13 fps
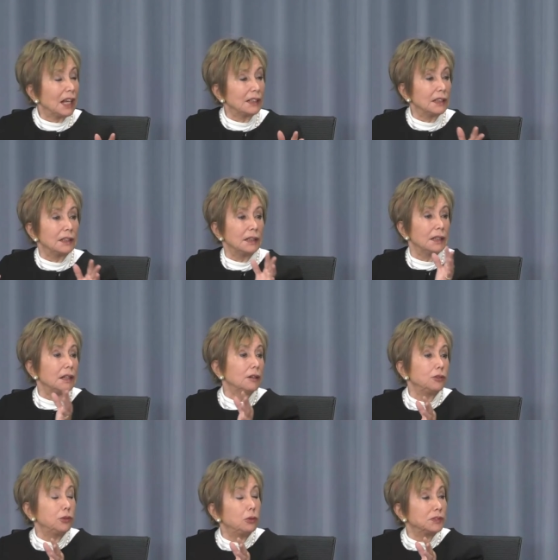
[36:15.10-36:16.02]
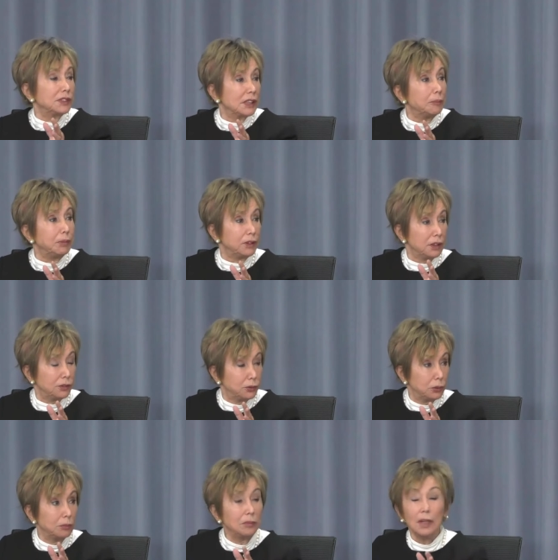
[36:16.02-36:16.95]
had a little room, separate
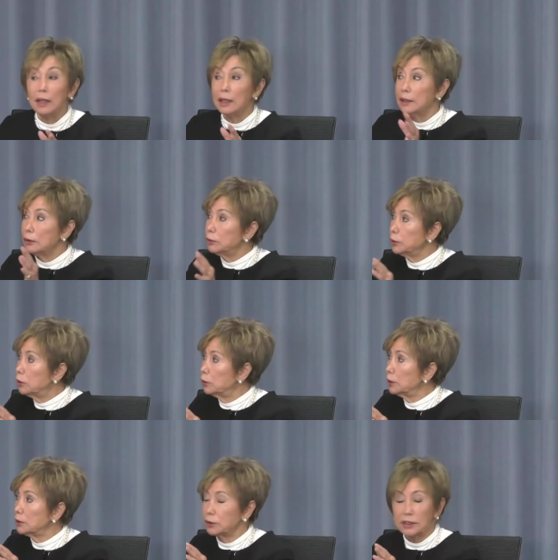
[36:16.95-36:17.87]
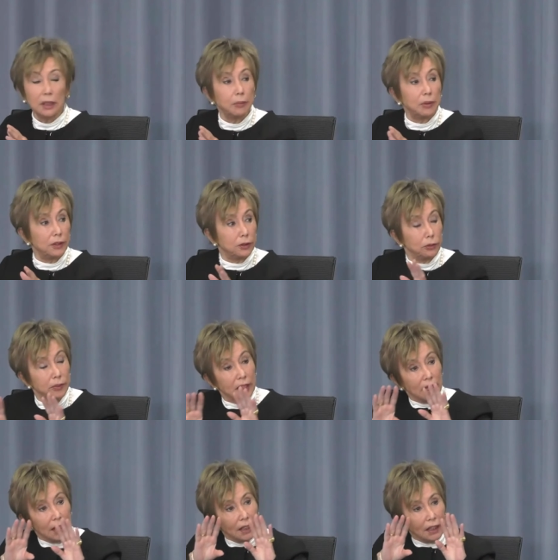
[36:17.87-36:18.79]
room, they would go into separate room.
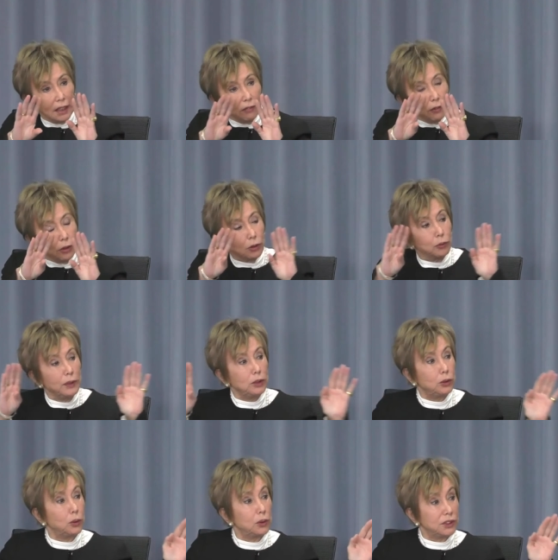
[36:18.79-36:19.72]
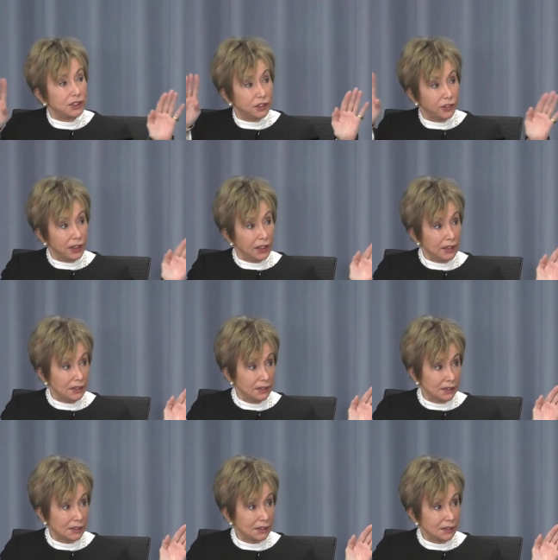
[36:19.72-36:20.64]
If not, we took
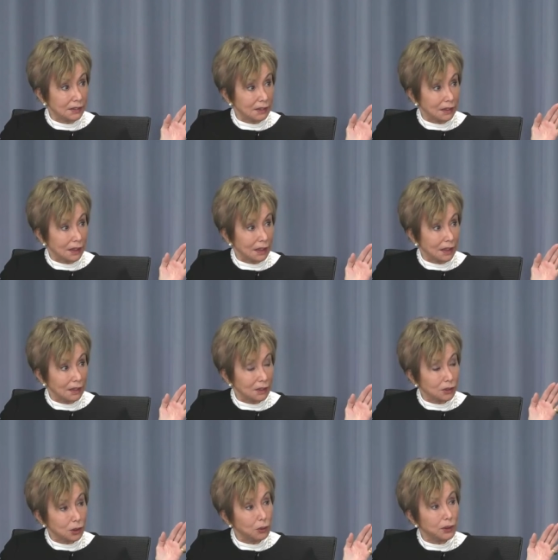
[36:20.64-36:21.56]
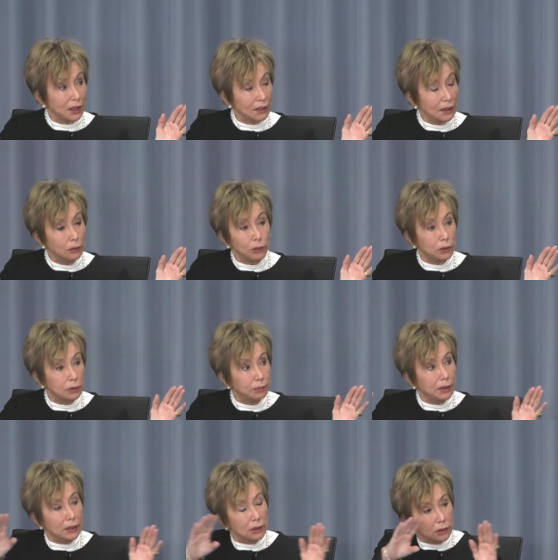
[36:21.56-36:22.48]
screens so that they
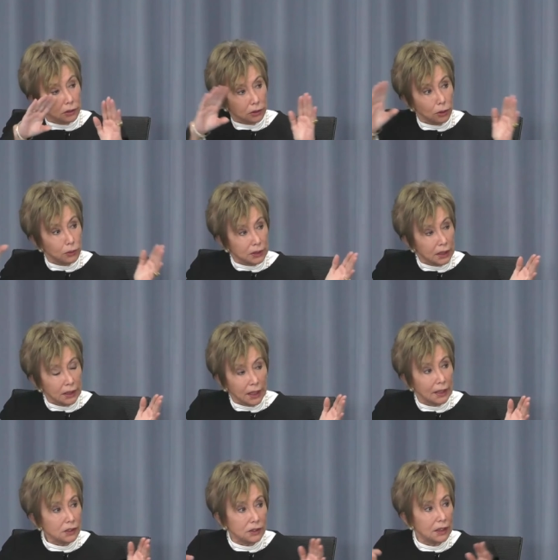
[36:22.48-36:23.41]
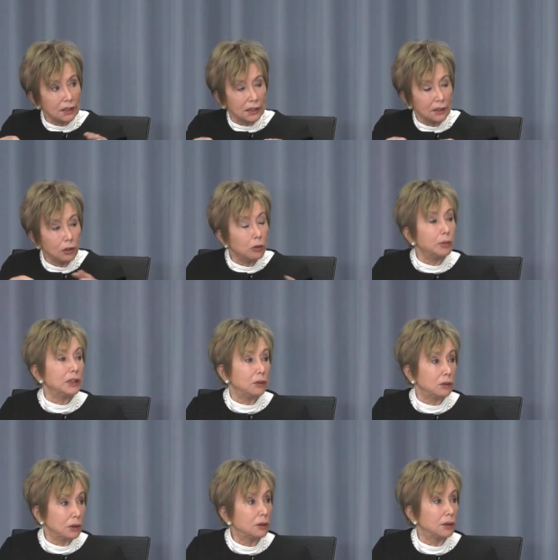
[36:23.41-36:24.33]
would be totally isolated. Nobody
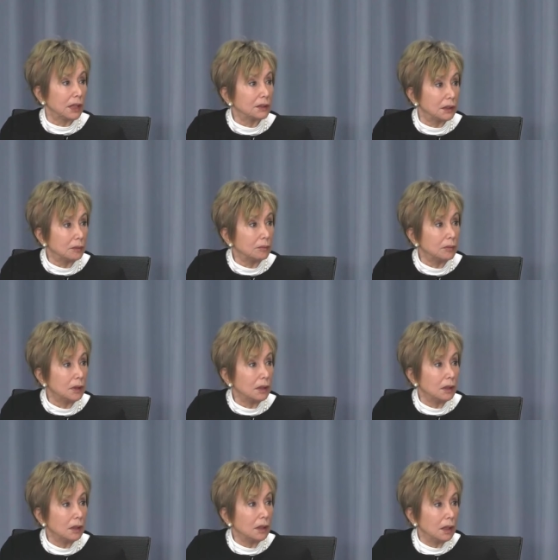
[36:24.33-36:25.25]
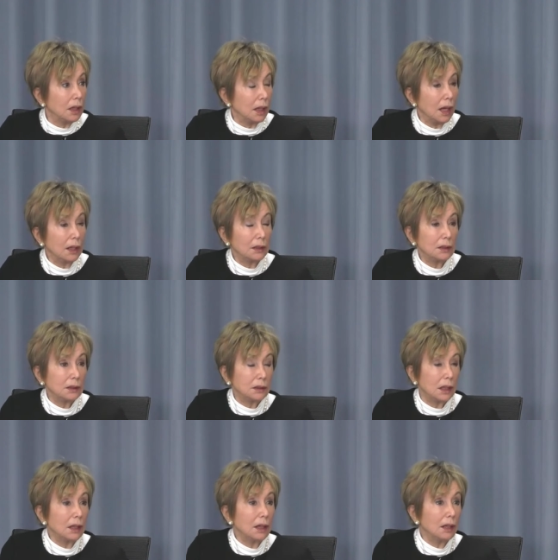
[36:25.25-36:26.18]
could look at them
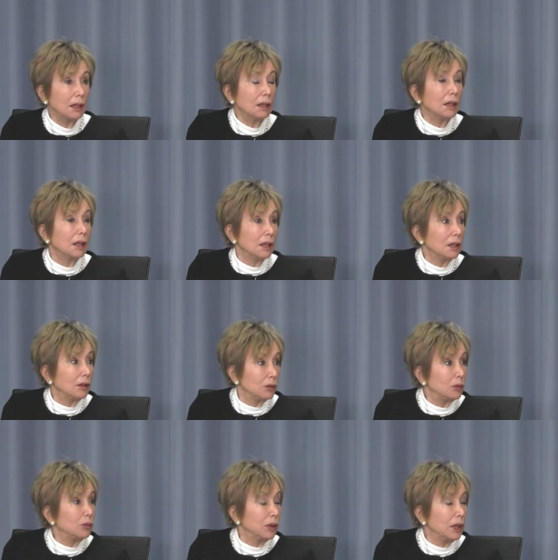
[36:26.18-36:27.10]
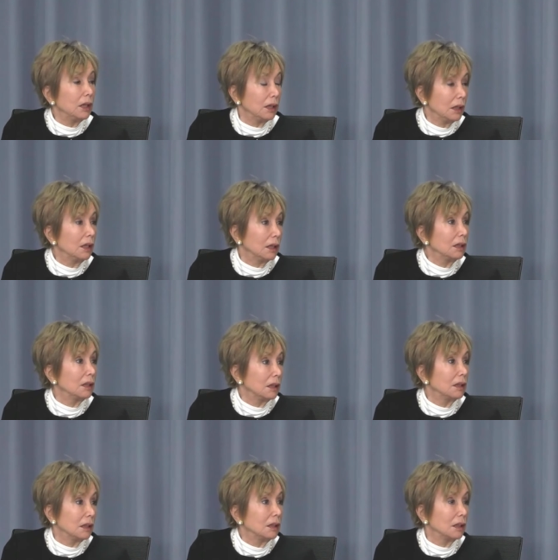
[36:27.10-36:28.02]
and uh, we uh,
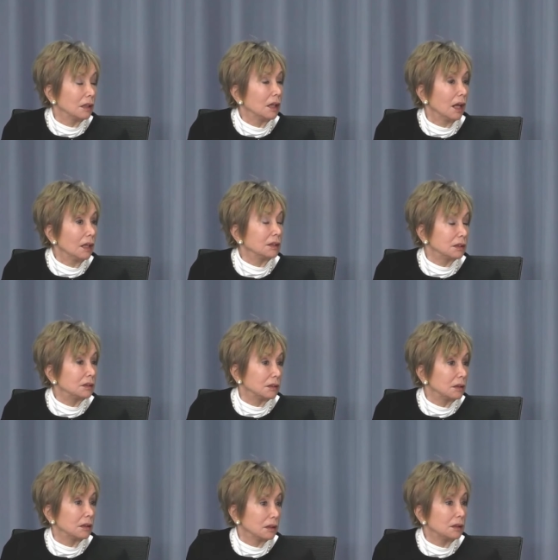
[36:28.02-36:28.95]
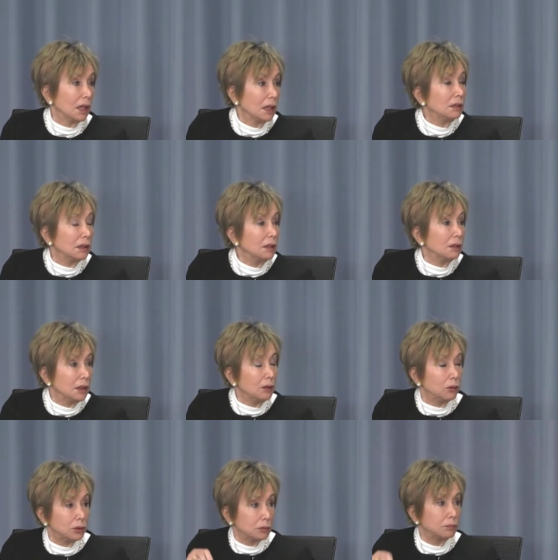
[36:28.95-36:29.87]
and then they, they
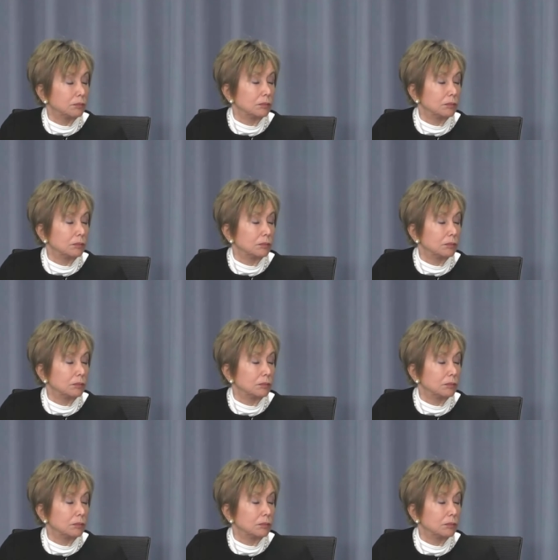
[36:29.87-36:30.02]
could